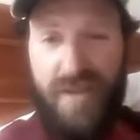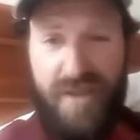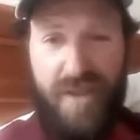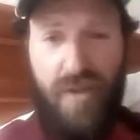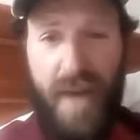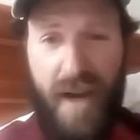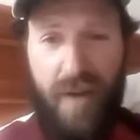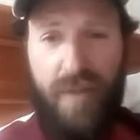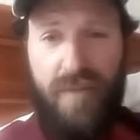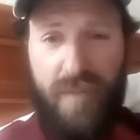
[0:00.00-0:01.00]
So
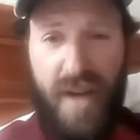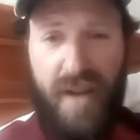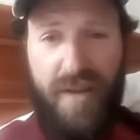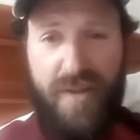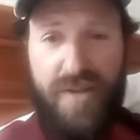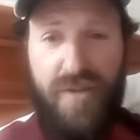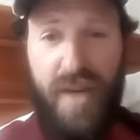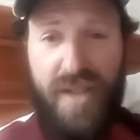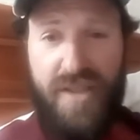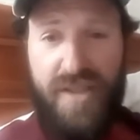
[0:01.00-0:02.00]
about, about another two
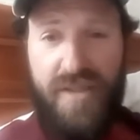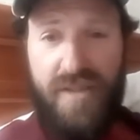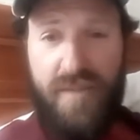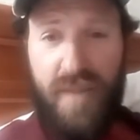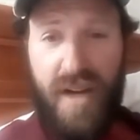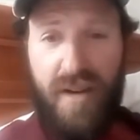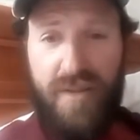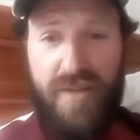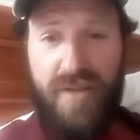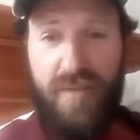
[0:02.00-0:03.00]
months, about
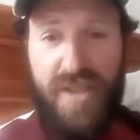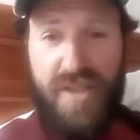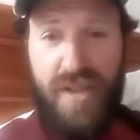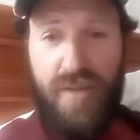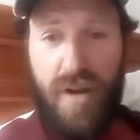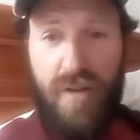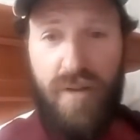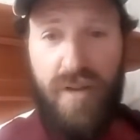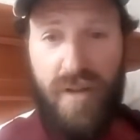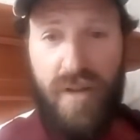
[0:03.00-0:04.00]
another two months on the
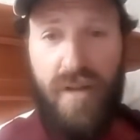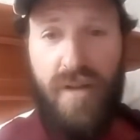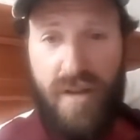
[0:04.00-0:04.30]
road. Damn,